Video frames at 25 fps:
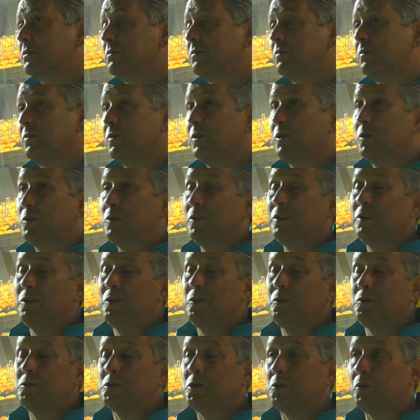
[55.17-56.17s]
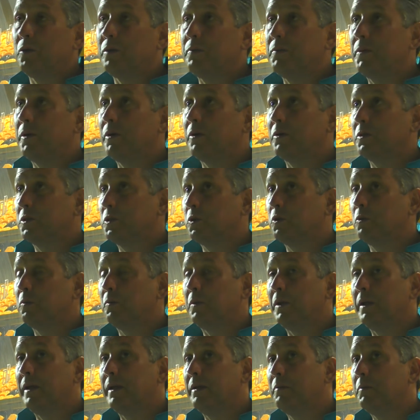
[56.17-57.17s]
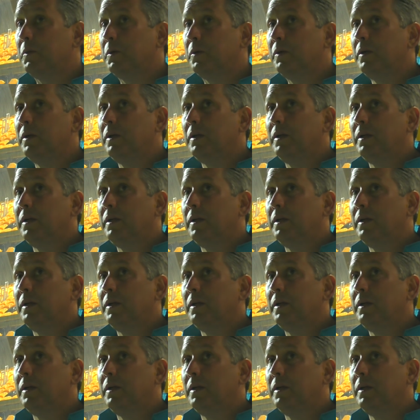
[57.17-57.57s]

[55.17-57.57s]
who don't get me wrong, is a good player, but